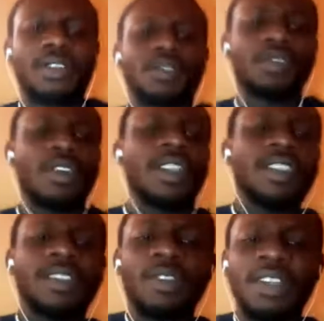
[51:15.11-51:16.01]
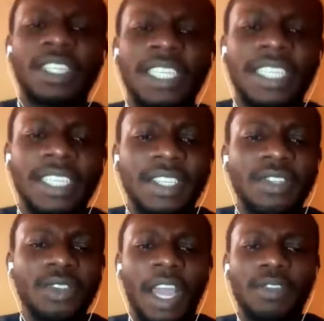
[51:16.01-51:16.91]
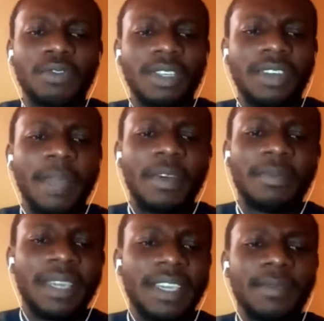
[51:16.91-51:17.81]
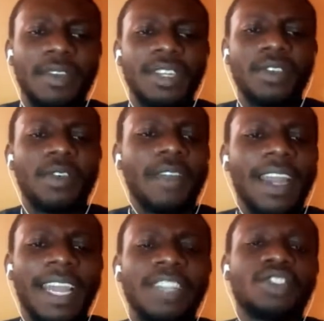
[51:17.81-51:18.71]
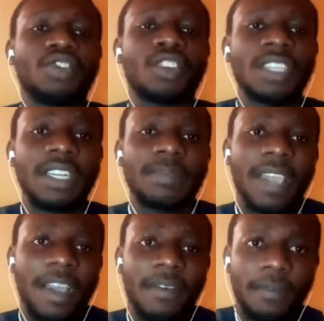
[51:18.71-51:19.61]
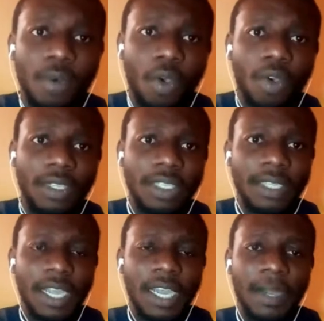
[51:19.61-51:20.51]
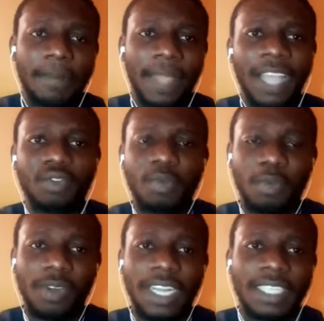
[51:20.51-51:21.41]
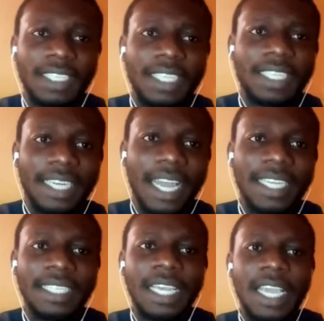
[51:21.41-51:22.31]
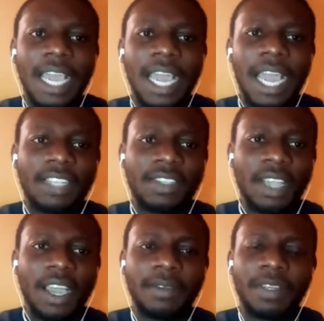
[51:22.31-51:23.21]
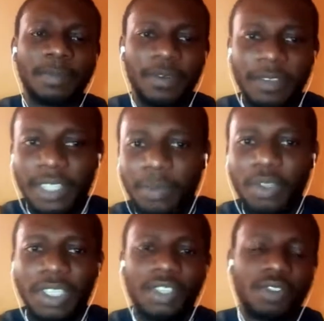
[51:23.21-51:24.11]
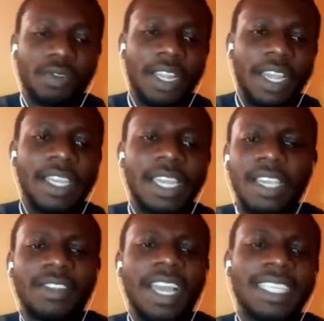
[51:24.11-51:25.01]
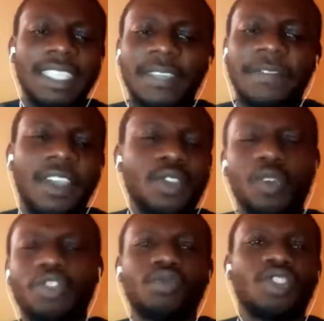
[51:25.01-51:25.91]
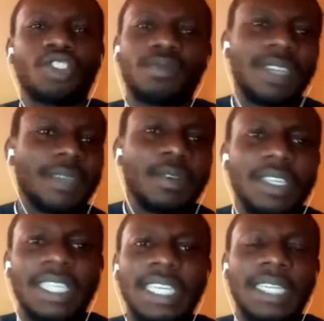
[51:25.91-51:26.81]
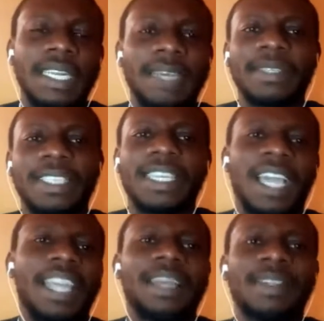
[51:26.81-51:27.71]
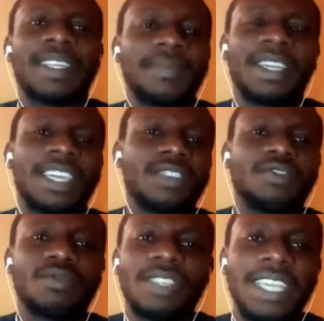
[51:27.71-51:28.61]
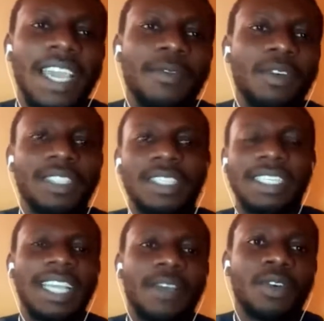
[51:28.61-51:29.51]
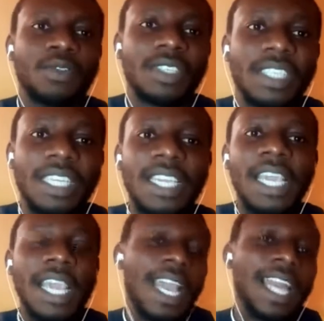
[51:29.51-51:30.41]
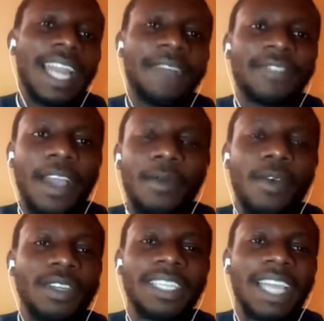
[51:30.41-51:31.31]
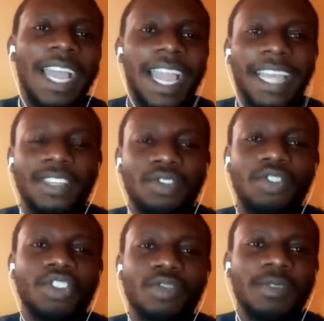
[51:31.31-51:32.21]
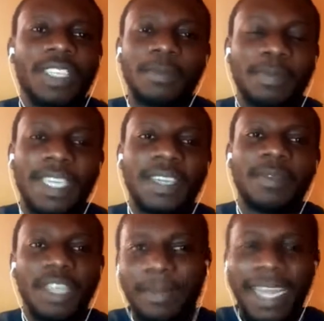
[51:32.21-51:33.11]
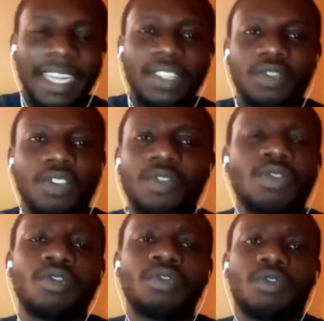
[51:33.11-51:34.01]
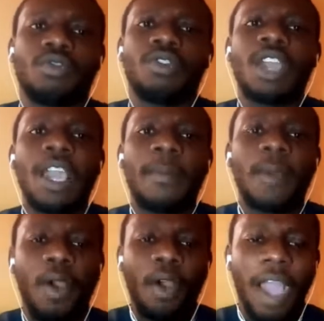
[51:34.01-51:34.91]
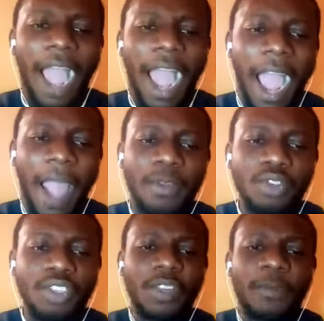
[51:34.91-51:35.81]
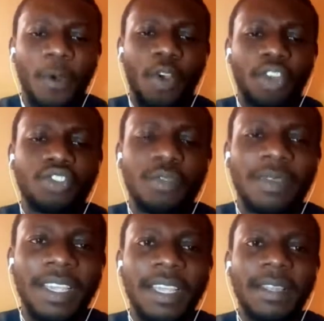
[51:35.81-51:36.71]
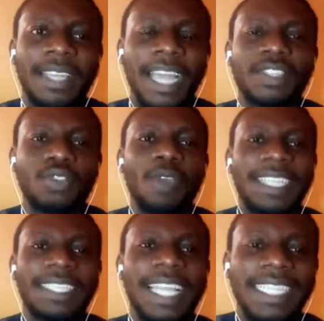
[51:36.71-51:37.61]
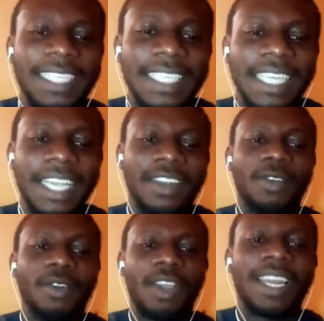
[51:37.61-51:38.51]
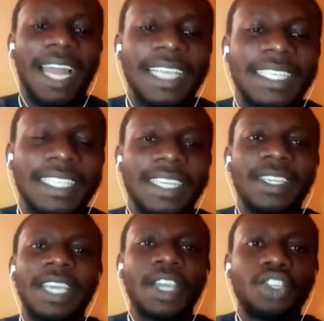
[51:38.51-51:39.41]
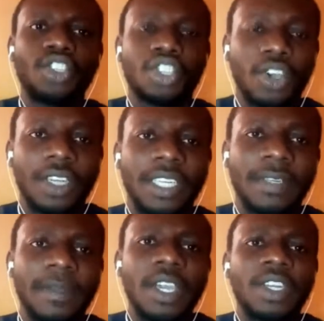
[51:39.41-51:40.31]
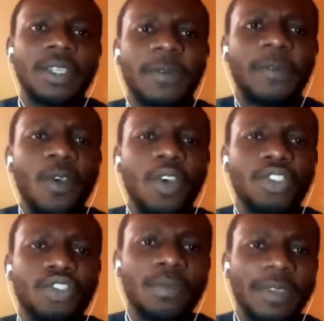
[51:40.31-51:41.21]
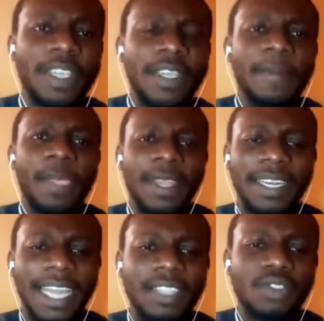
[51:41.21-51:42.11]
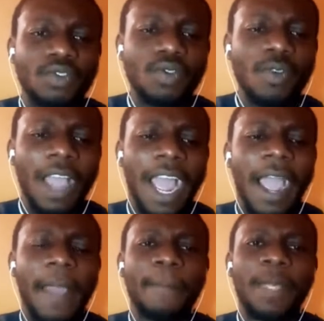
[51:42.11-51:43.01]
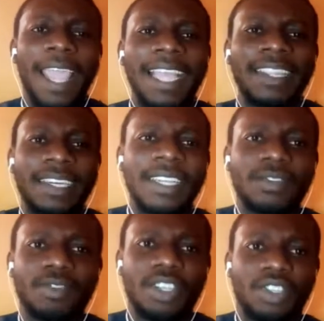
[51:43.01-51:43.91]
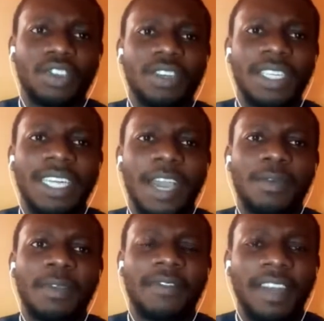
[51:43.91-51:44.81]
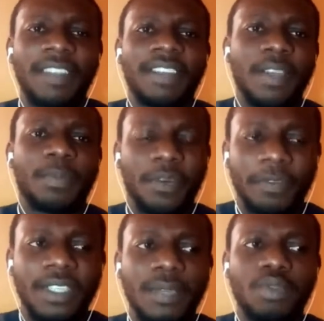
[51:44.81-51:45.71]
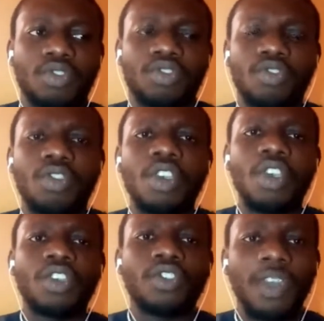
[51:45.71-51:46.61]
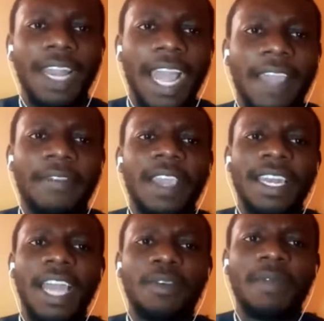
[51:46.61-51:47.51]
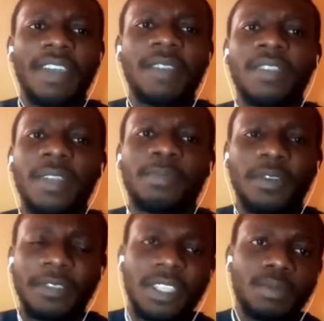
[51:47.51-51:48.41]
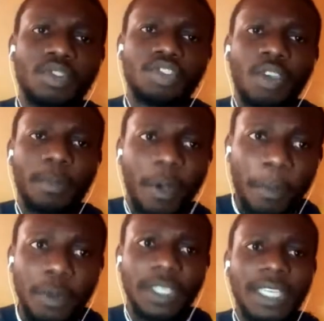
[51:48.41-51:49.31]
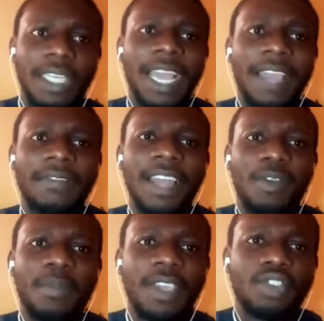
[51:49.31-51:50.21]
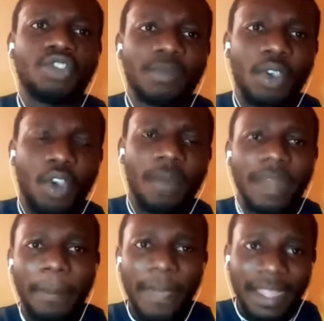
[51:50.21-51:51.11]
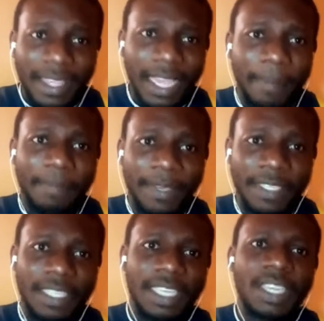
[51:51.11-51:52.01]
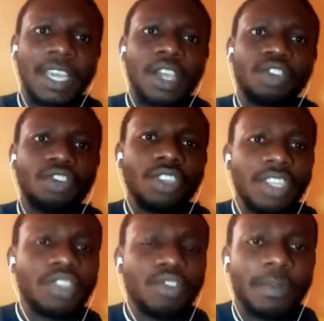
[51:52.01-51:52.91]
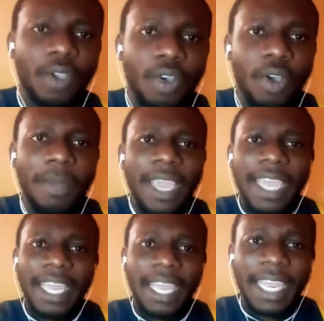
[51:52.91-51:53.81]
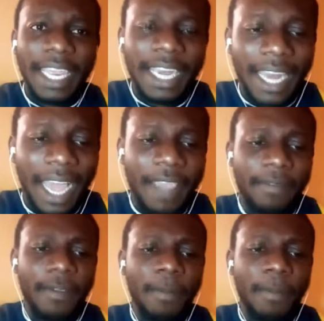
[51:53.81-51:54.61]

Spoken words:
Not launching in to the realm of making money overnight should not really be our focus as we progress in this class. As the profitable skills to learn, it's not as if you want to just make money. Let me say, let me get to hear what this guy want to say, and afterward I need to just keep making money by next week. No, no, no, no. But the focus should be that you are starting a long lasting journey. The focus should be that you are entering into a journey that will be very, very profitable to your life, that will be very, very profitable to your purpose in life, that will make you to become the better person you need to become in life.